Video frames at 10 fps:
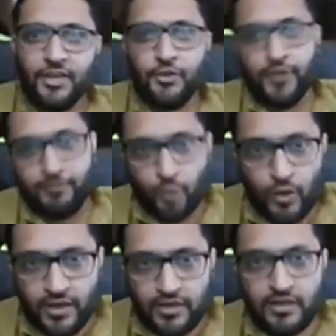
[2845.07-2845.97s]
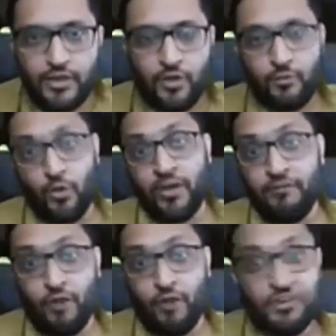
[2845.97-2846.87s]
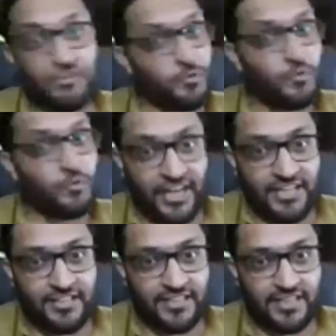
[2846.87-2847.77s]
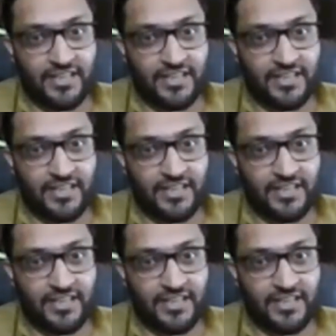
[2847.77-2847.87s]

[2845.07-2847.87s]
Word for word: Your broker, your broker wants you to day trade